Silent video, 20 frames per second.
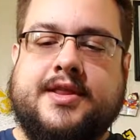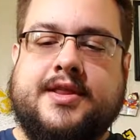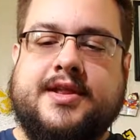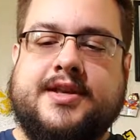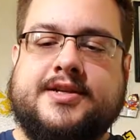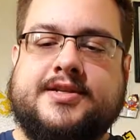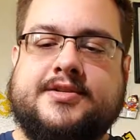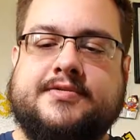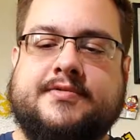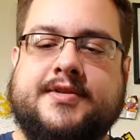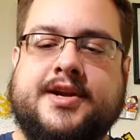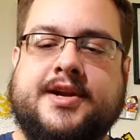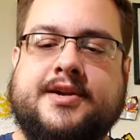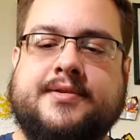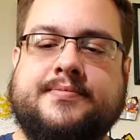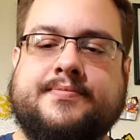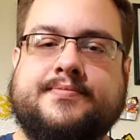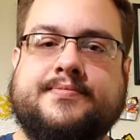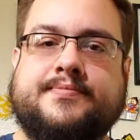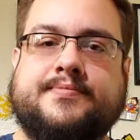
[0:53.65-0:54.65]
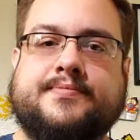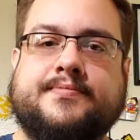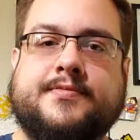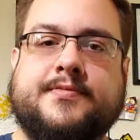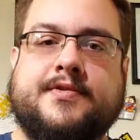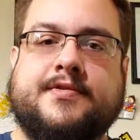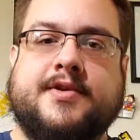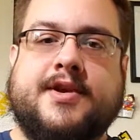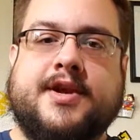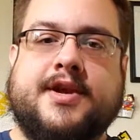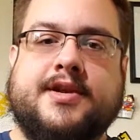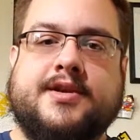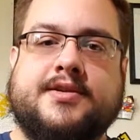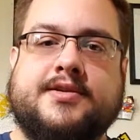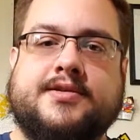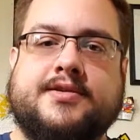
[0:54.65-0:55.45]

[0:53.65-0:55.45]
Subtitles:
this ring, right?